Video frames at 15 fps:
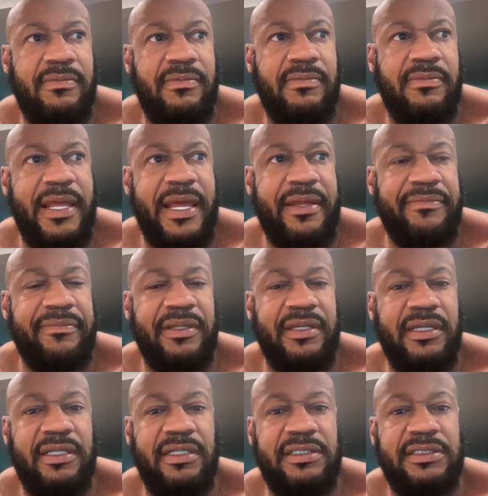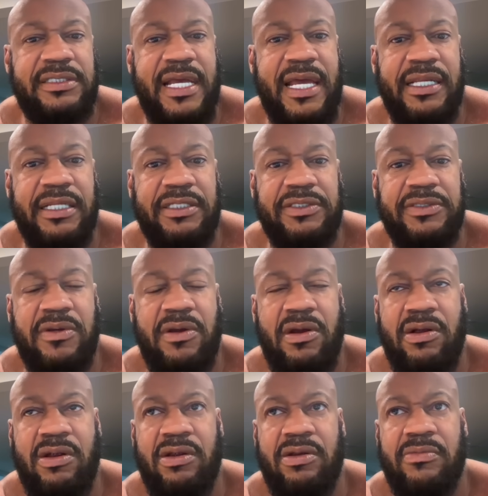Black men deciding to
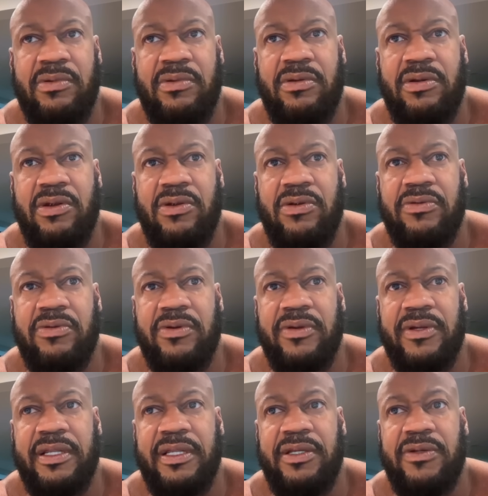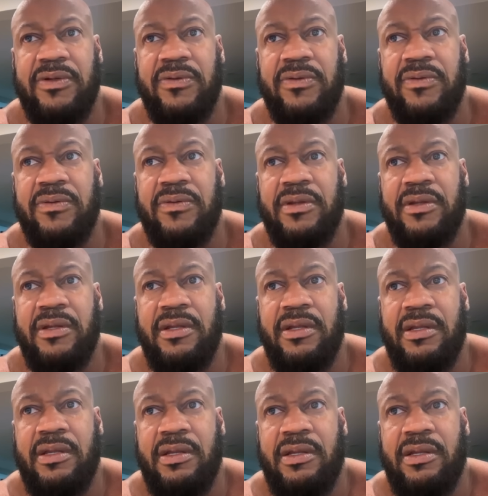harm, hurt, or kill
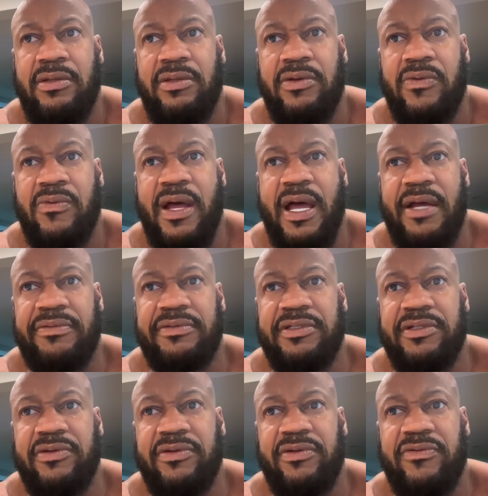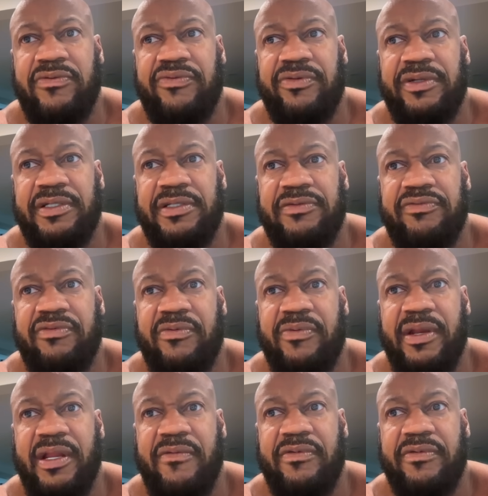their wives and girlfriends for
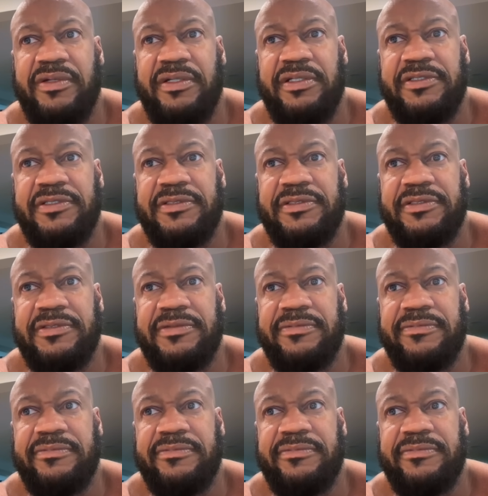whatever reasons.